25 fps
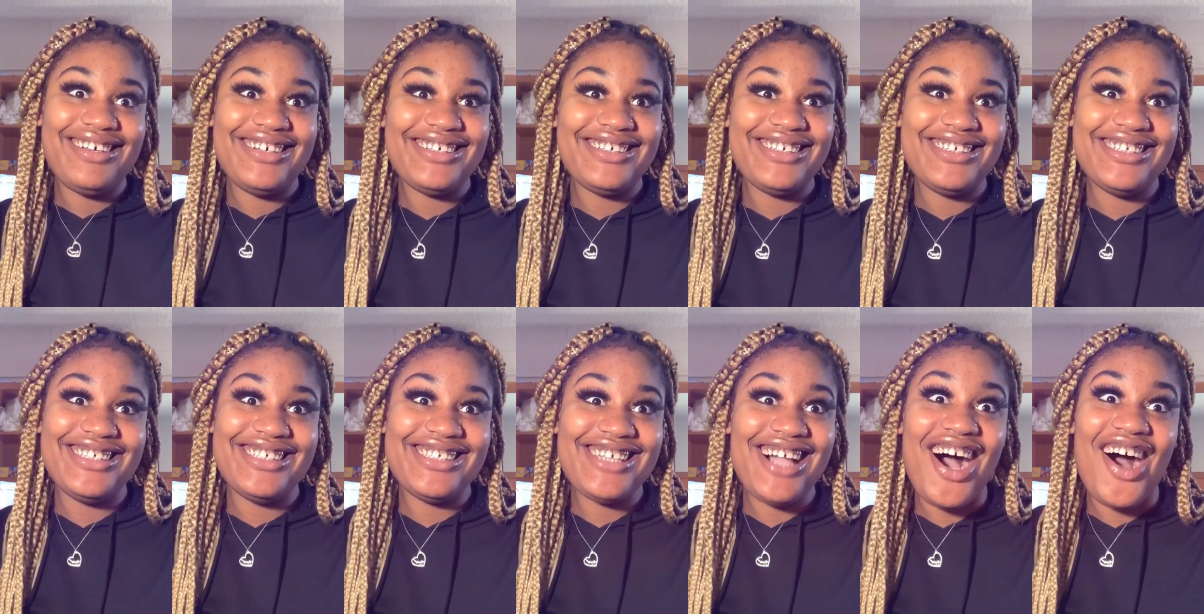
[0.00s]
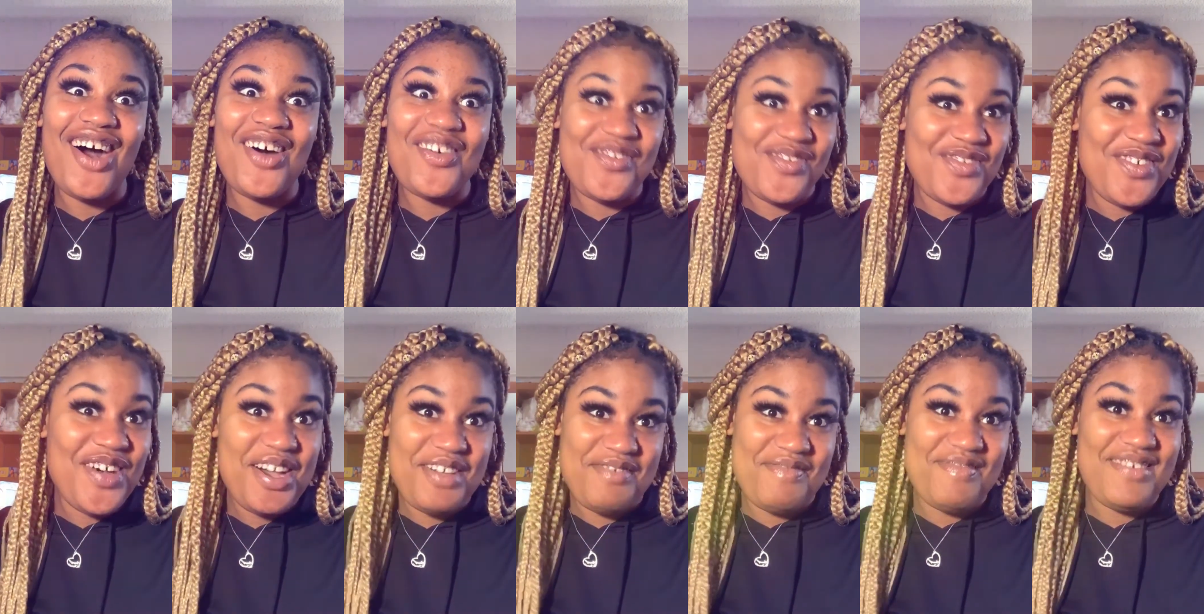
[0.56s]
Y'all
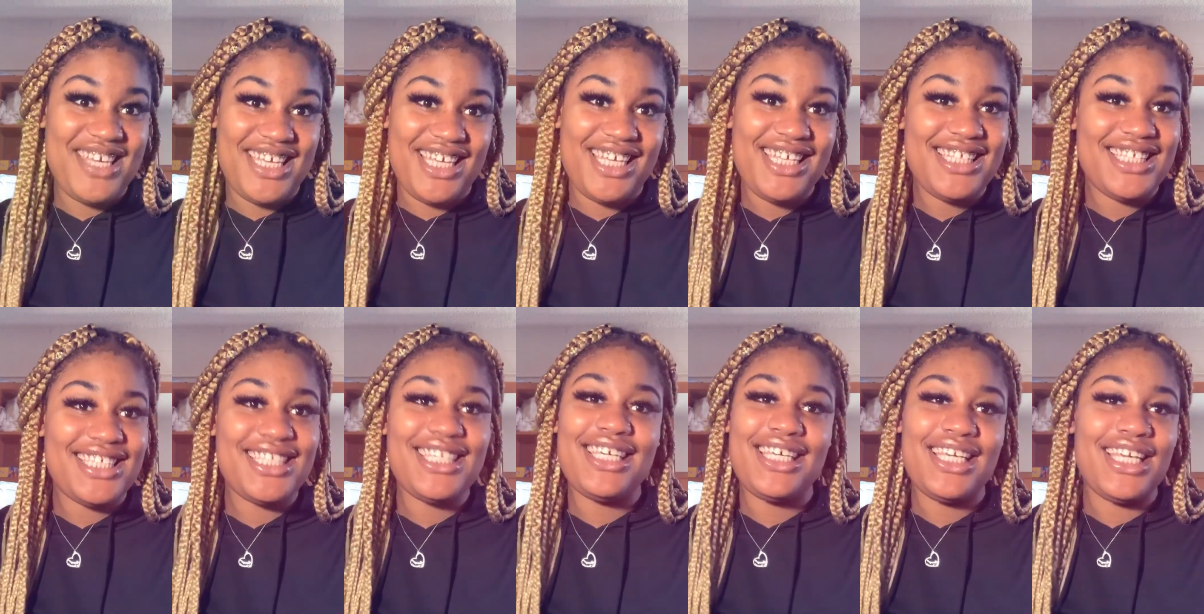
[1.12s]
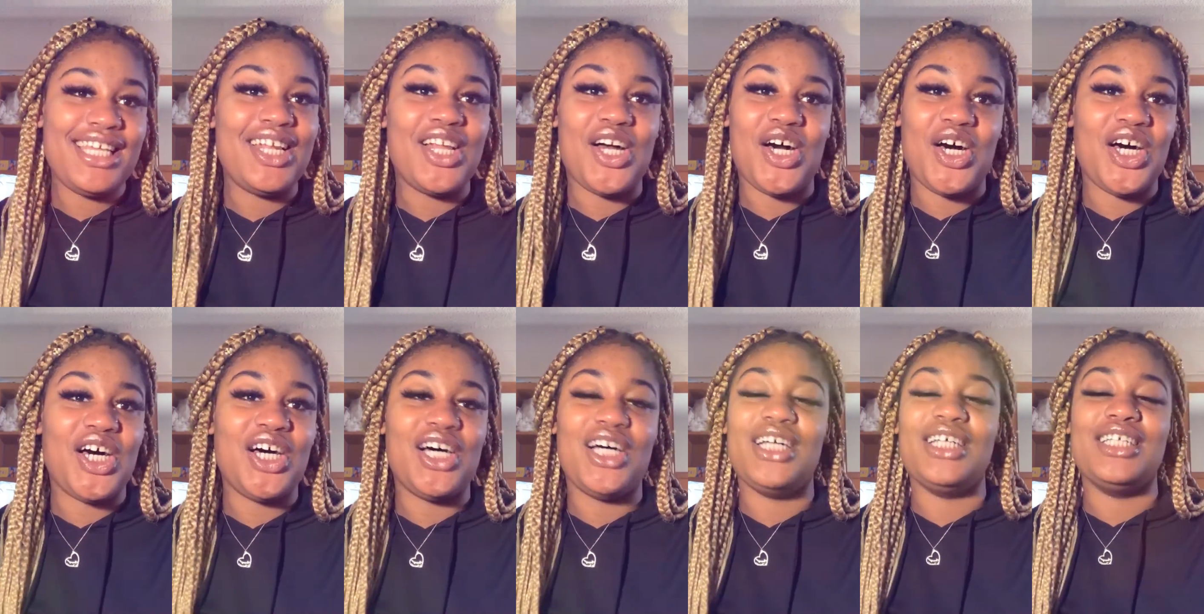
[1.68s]
want me to get
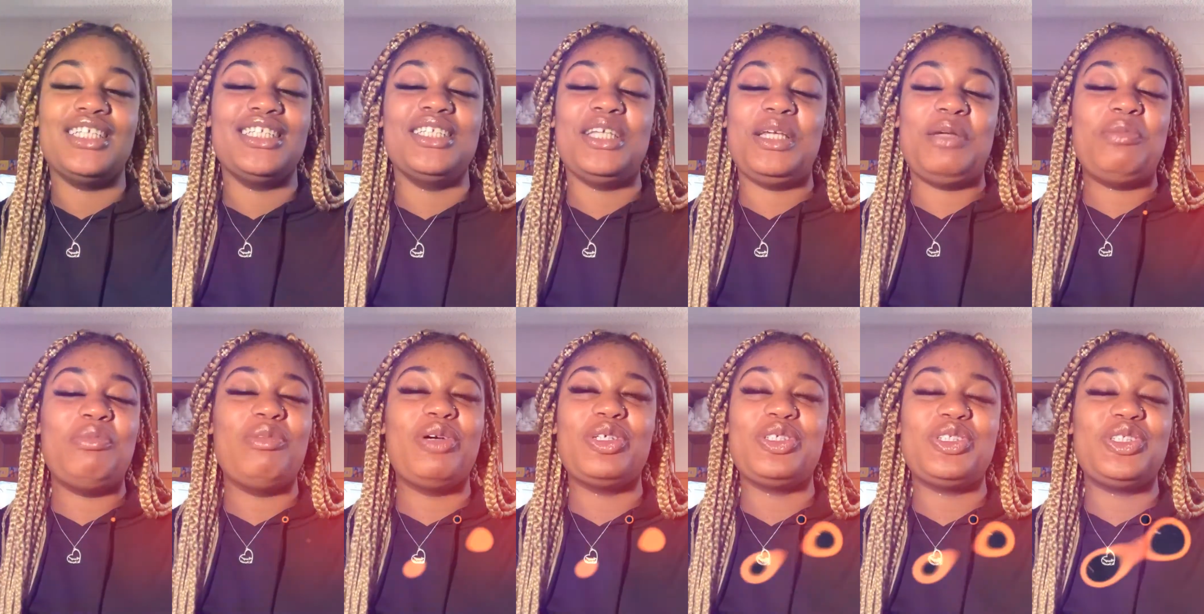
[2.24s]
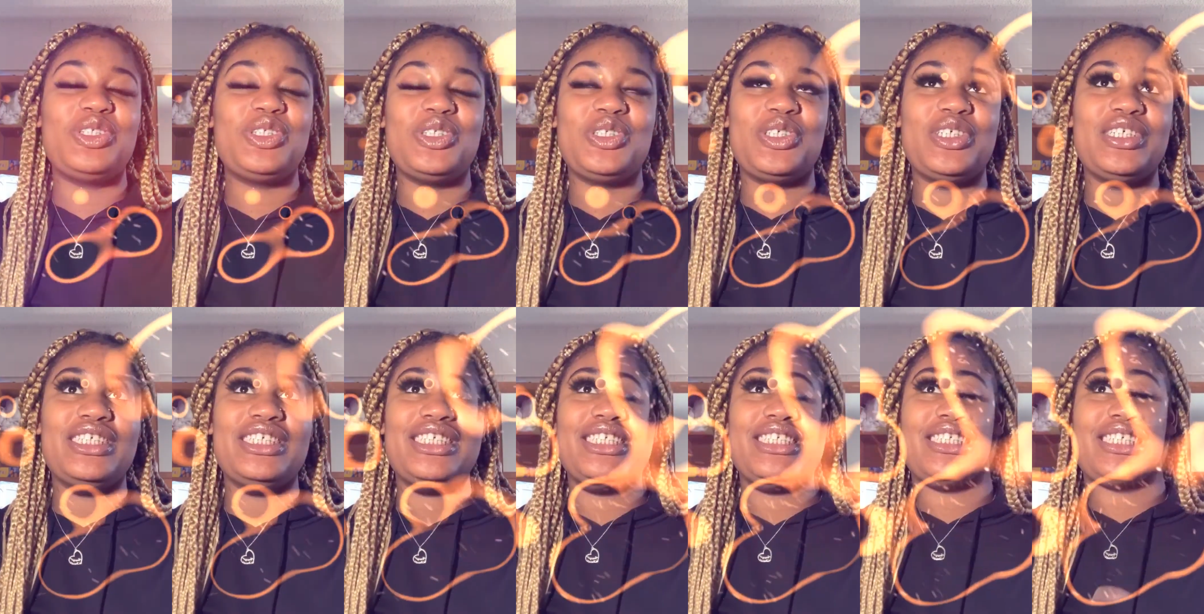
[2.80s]
all emotional
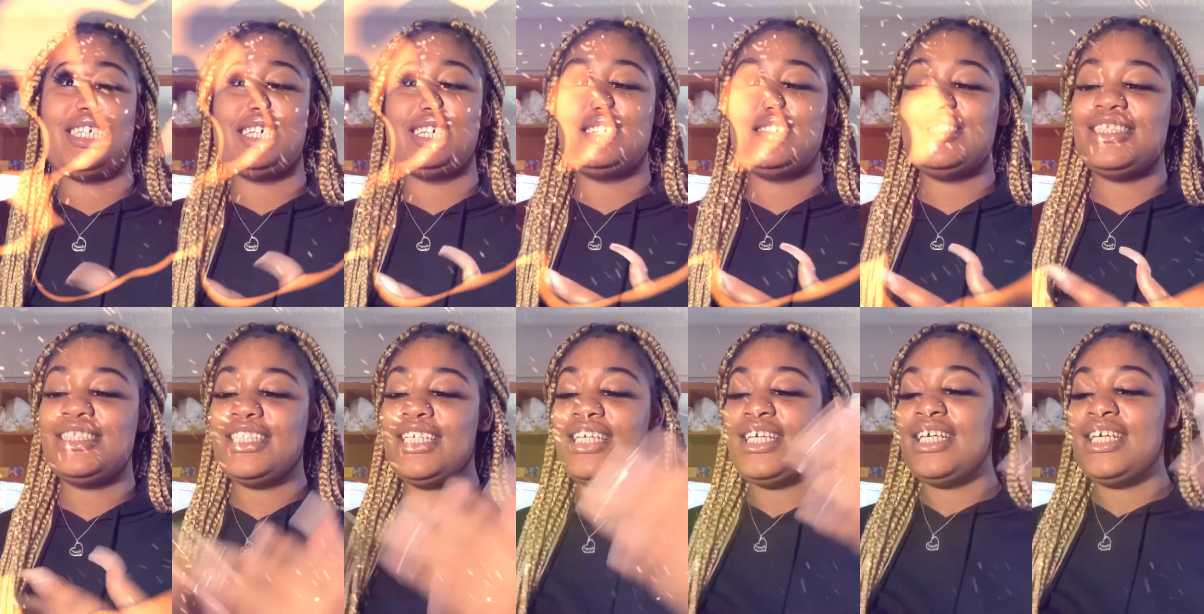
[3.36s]
and stuff.